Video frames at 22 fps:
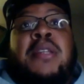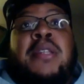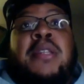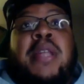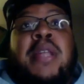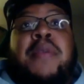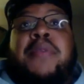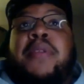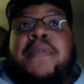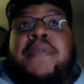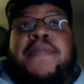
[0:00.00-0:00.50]
They
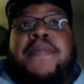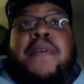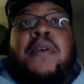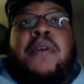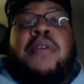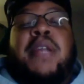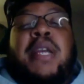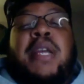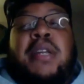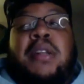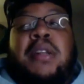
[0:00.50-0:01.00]
really fought
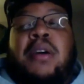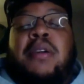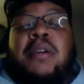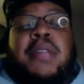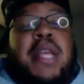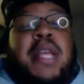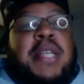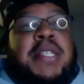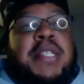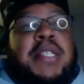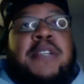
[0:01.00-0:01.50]
and they clawed
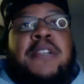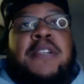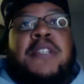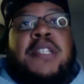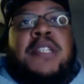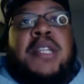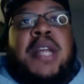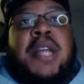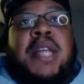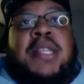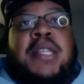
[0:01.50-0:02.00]
that series.
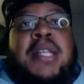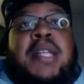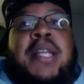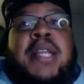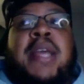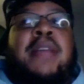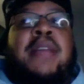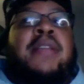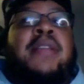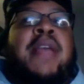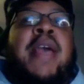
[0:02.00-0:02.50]
And I think
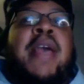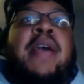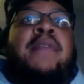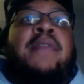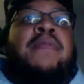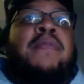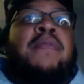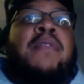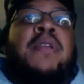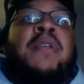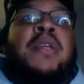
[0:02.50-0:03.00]
they're only going
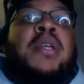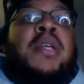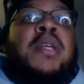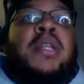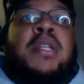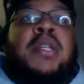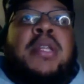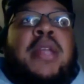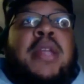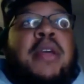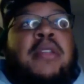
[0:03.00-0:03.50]

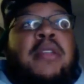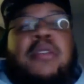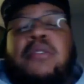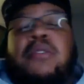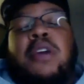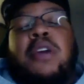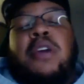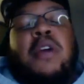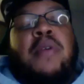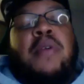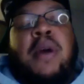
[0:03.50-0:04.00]
to
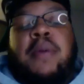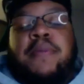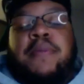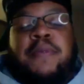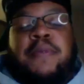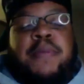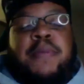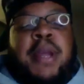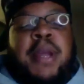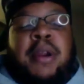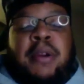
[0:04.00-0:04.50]
go up
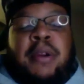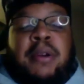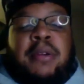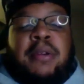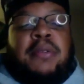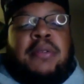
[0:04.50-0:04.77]
from here.